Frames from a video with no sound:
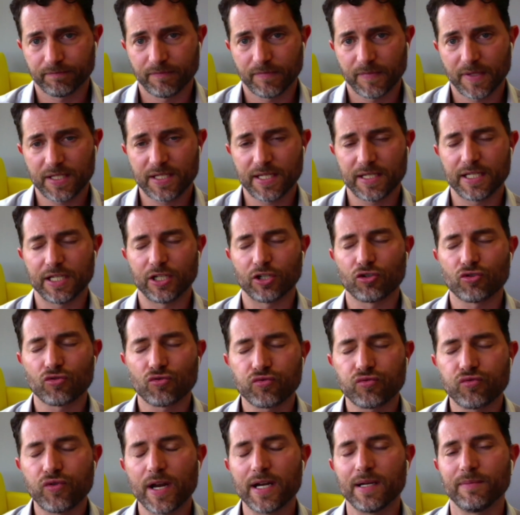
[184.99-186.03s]
This is an
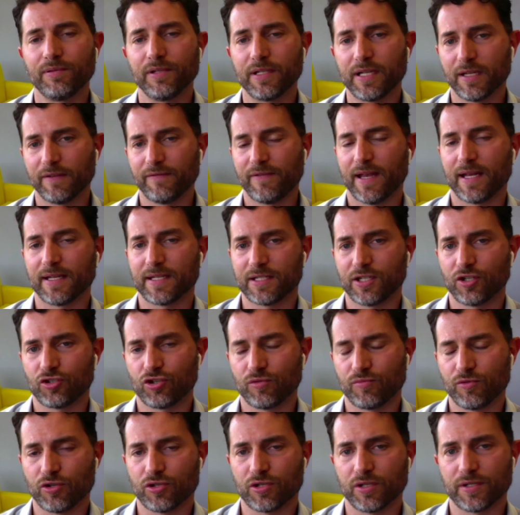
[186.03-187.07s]
incredibly advanced
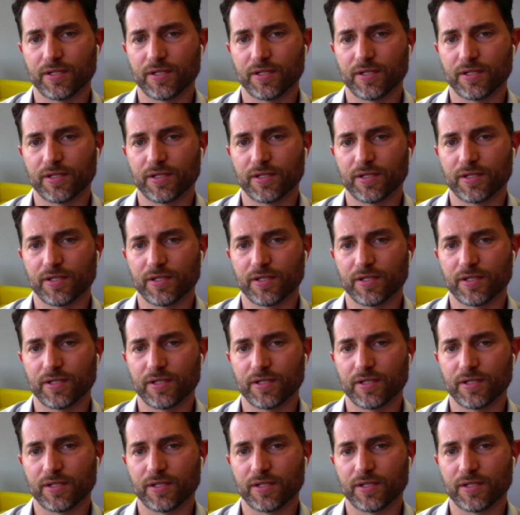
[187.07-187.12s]
distribution